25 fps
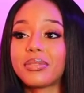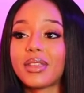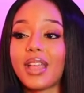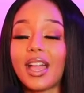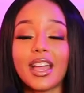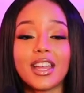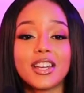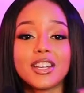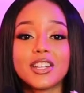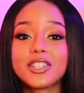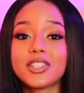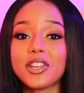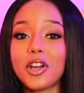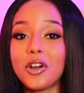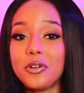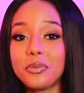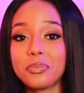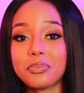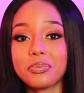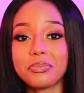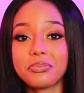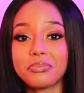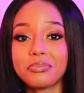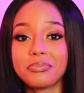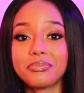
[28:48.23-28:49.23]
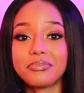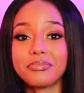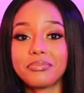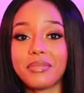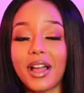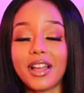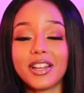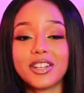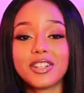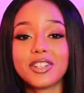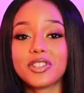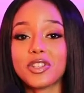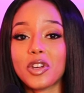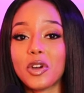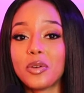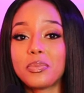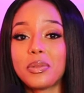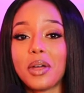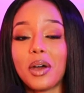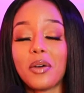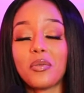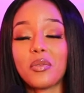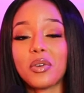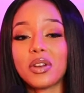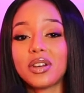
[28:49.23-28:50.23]
I just hope, I just hope
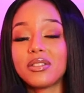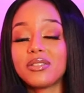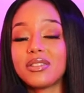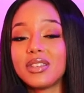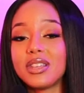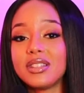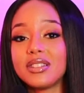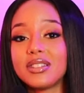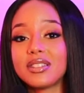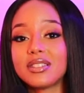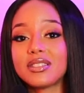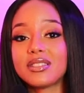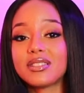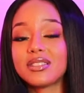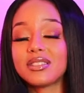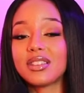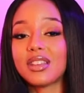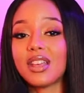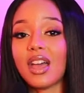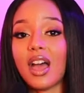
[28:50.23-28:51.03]
that one of these